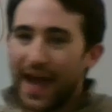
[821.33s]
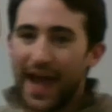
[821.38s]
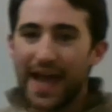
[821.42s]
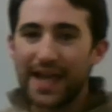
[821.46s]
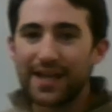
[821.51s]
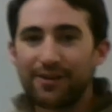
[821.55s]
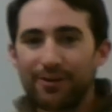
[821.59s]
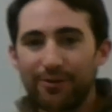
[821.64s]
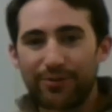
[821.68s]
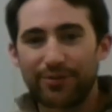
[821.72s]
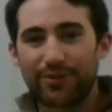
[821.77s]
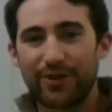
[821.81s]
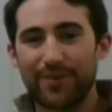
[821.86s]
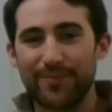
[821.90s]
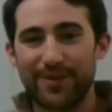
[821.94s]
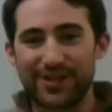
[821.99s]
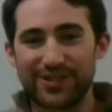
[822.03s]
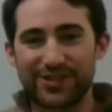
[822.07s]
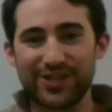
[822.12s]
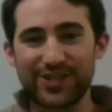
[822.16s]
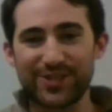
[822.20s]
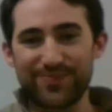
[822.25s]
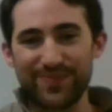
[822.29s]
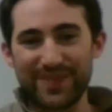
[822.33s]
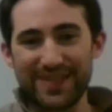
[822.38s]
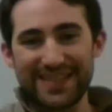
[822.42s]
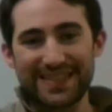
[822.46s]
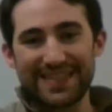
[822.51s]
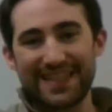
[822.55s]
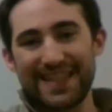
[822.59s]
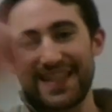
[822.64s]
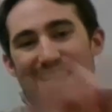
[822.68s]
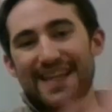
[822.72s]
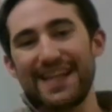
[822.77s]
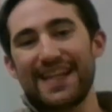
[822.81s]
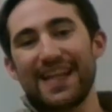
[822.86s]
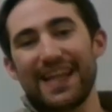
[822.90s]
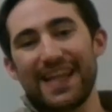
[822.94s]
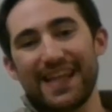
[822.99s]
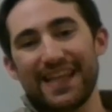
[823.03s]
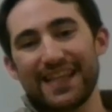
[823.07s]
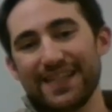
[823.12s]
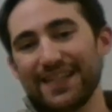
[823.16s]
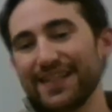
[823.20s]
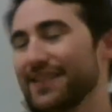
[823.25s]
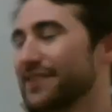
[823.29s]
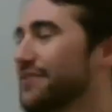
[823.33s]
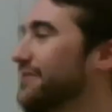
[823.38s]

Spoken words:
Endothermic just means heat in.